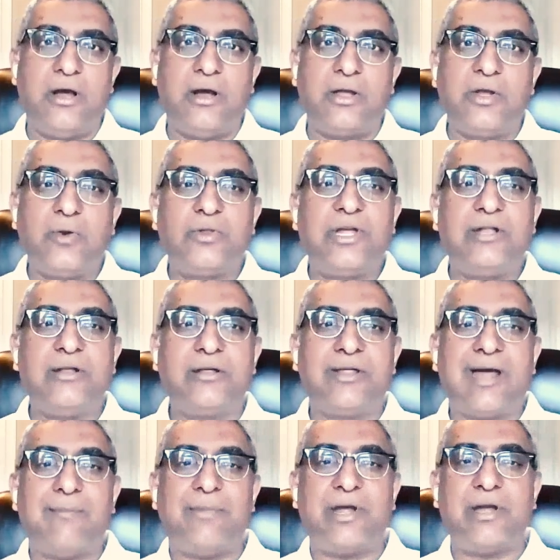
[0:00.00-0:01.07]
using this
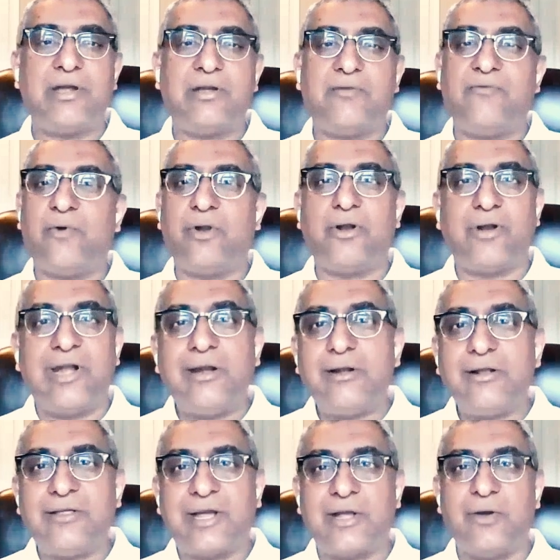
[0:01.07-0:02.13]
application for a
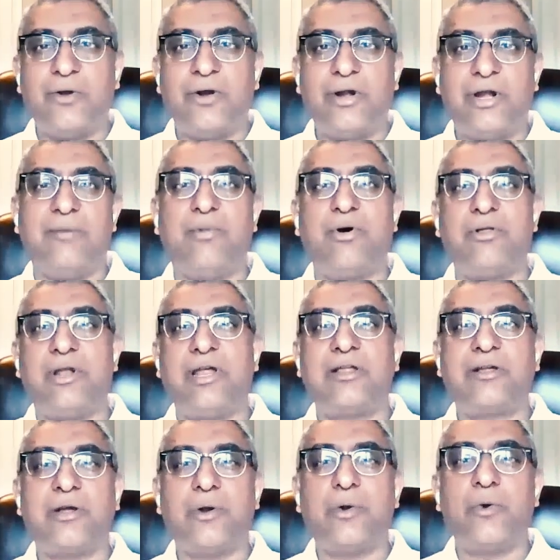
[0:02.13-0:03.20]
rental security deposit
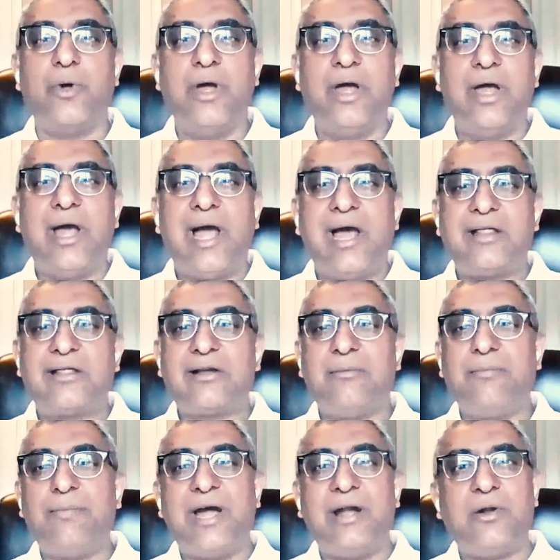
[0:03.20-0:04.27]
escrow as
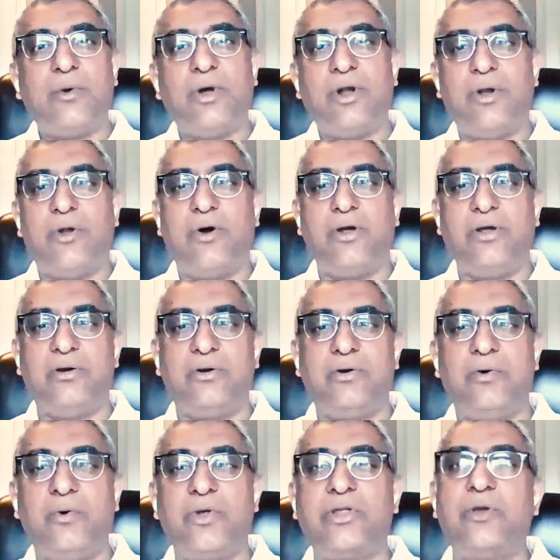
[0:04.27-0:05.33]
compared to a lawyer
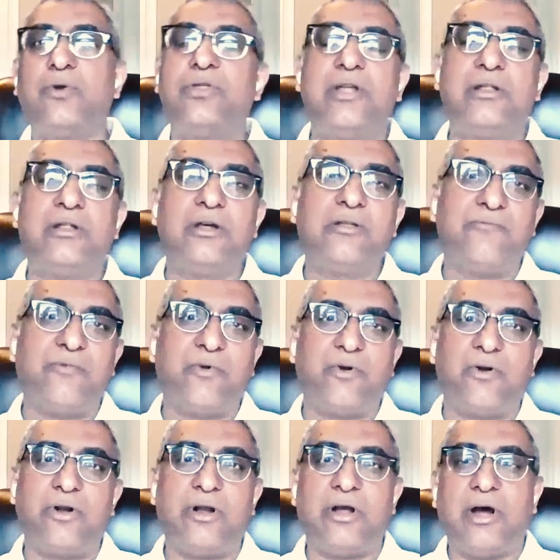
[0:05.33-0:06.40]
who was using this
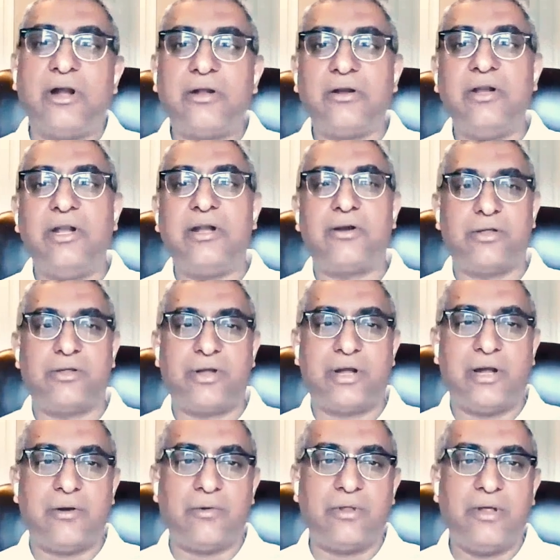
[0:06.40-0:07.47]
for attorney trust
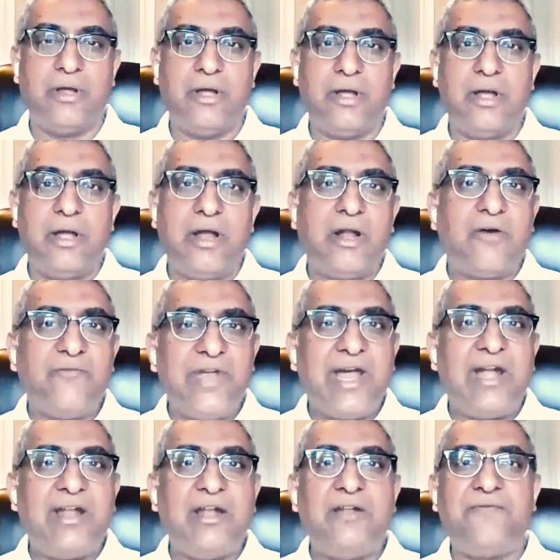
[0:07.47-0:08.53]
account. We
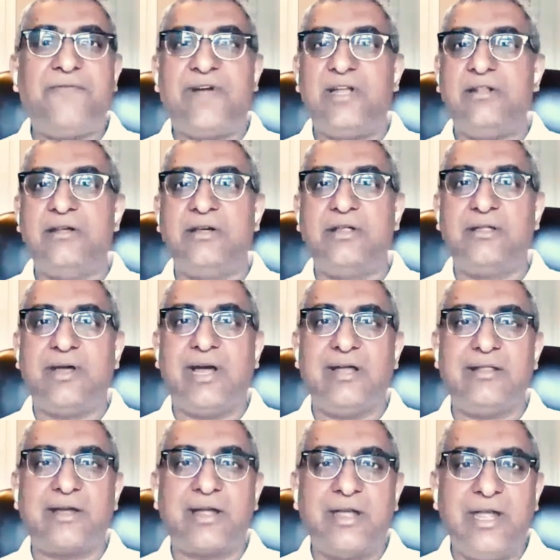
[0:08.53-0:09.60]
identified this as
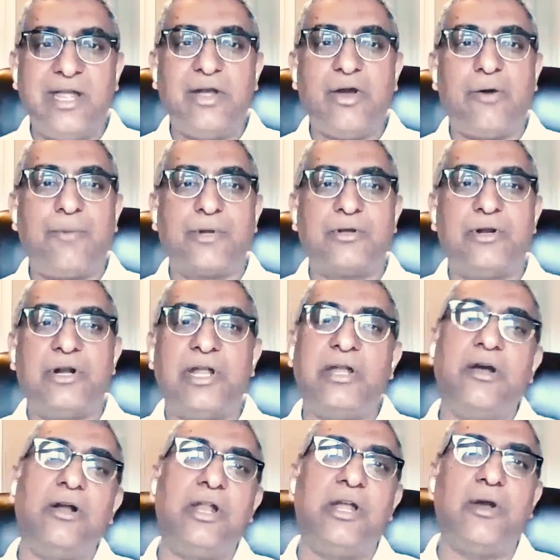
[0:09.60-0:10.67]
a key opportunity
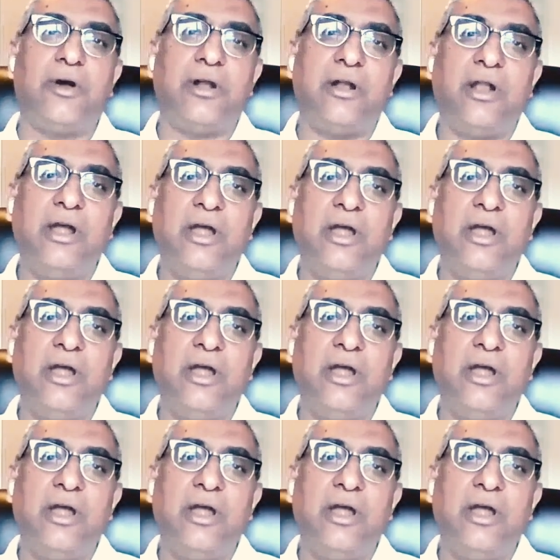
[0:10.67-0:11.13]
early on.